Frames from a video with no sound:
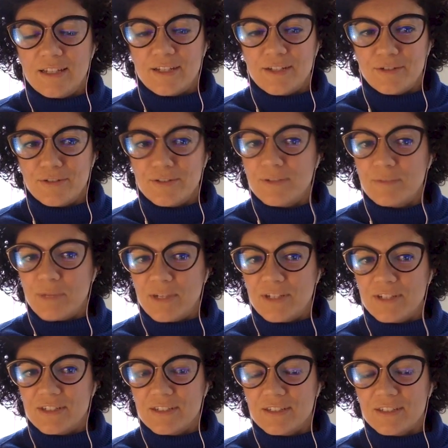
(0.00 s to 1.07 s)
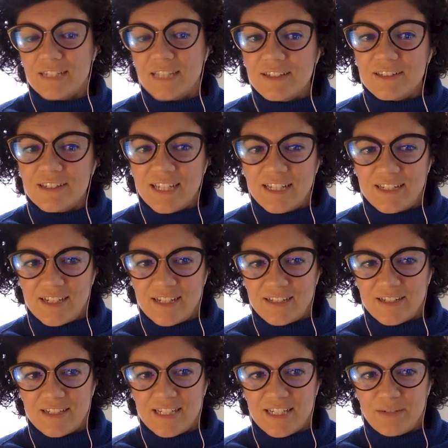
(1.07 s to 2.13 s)
you know, about your legal
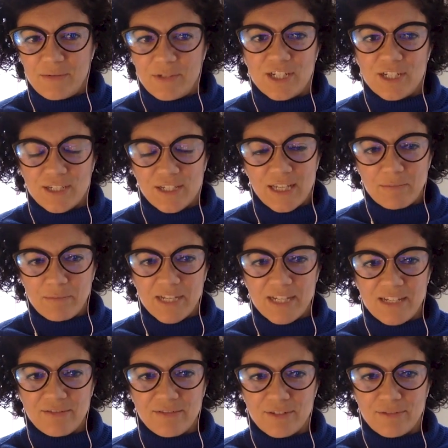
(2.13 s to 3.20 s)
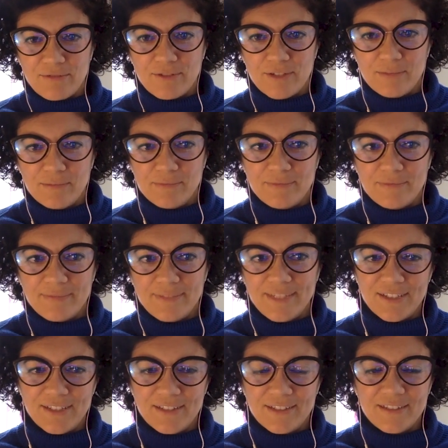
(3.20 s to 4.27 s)
identity, which can be different from
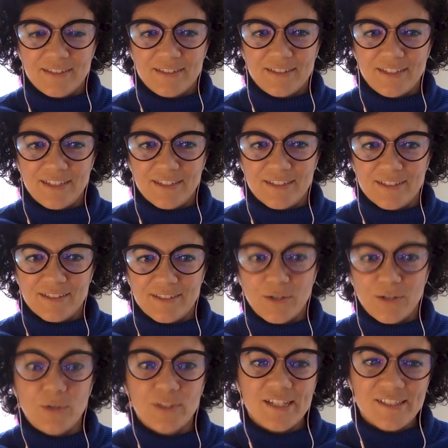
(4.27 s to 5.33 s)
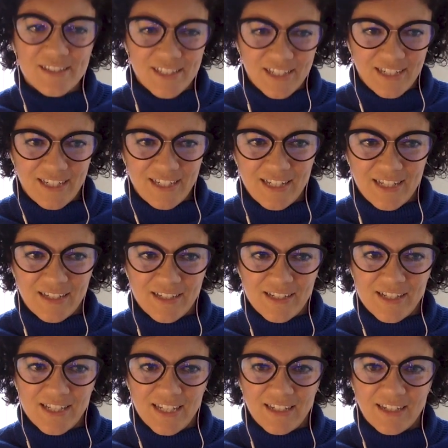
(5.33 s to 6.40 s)
your holistic
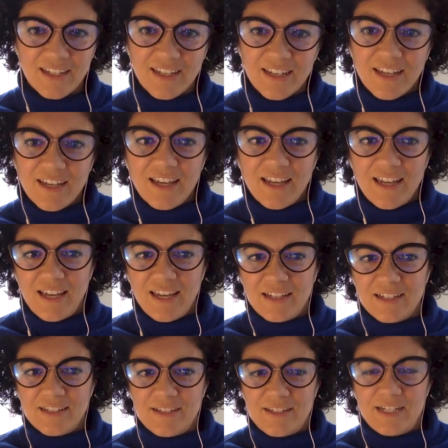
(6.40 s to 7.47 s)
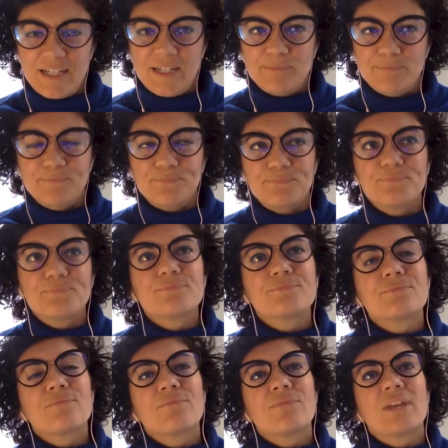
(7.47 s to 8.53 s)
identity. And
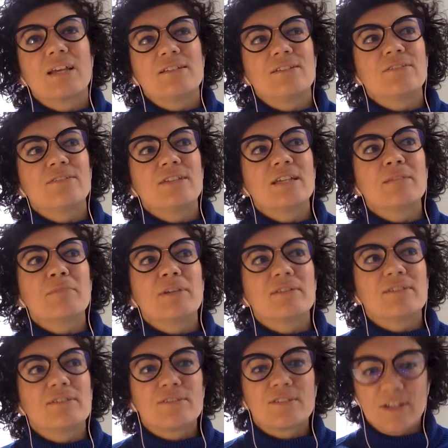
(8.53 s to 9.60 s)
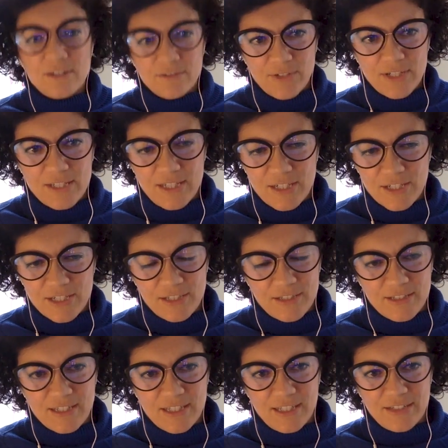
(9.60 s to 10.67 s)
as you think about those
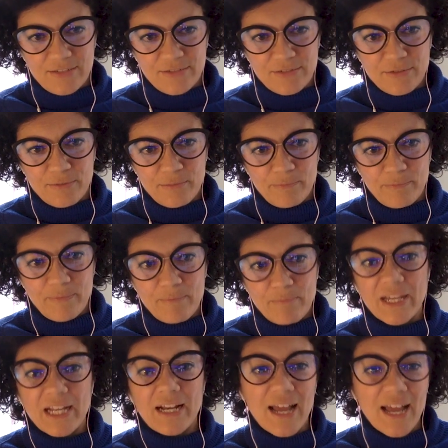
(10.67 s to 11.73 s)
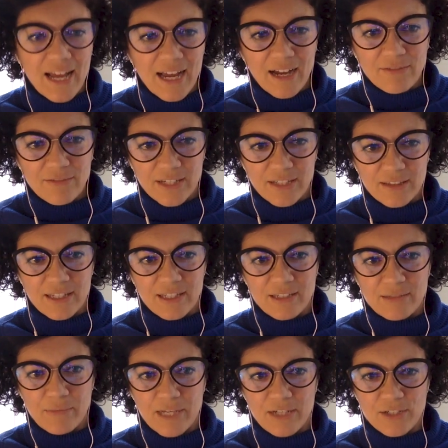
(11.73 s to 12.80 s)
conversations that you've been having that
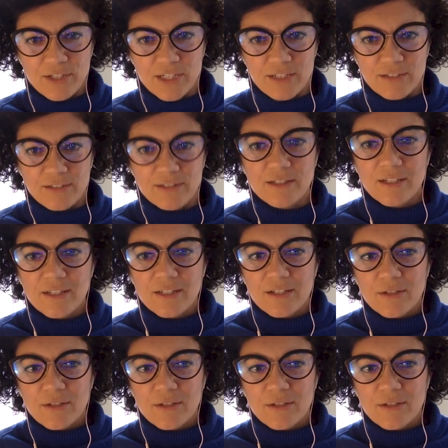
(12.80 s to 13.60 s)
you mentioned,